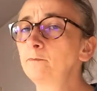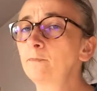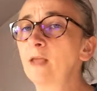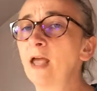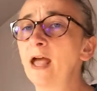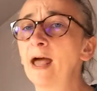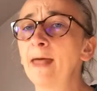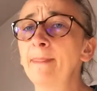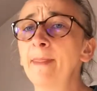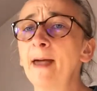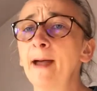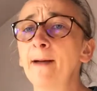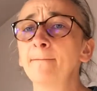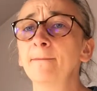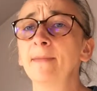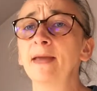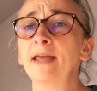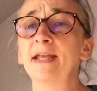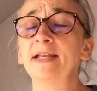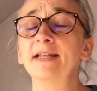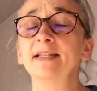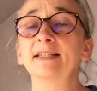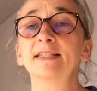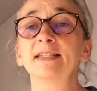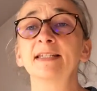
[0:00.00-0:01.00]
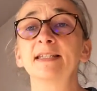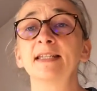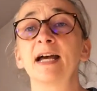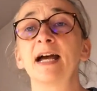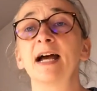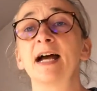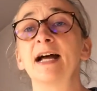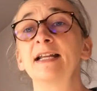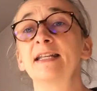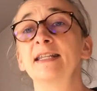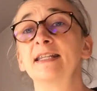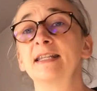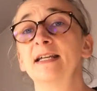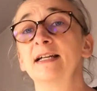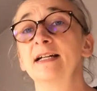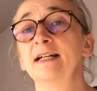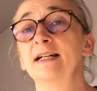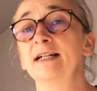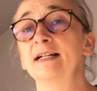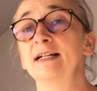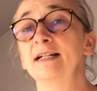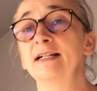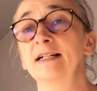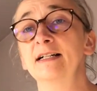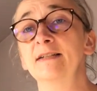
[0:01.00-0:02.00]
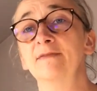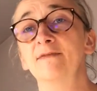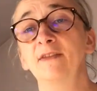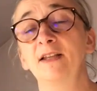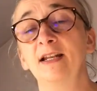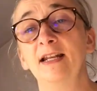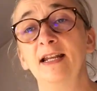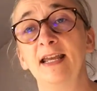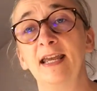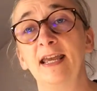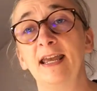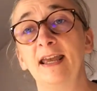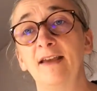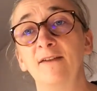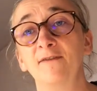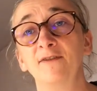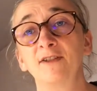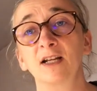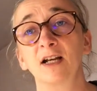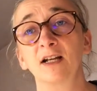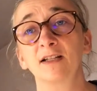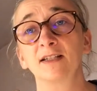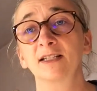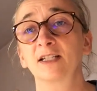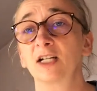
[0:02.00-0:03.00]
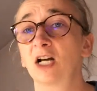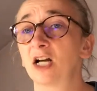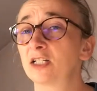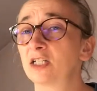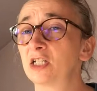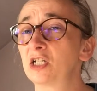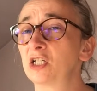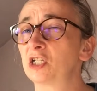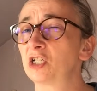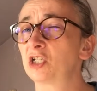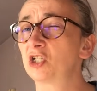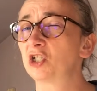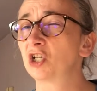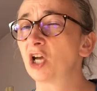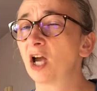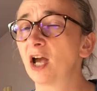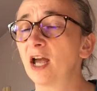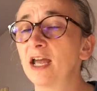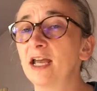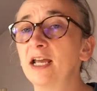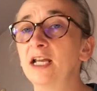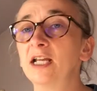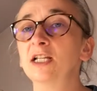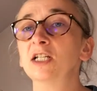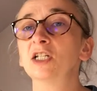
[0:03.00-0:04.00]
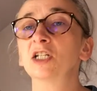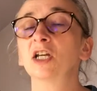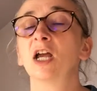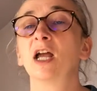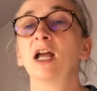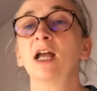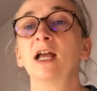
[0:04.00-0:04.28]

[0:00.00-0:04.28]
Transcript: And that means that the leaves are starting to change.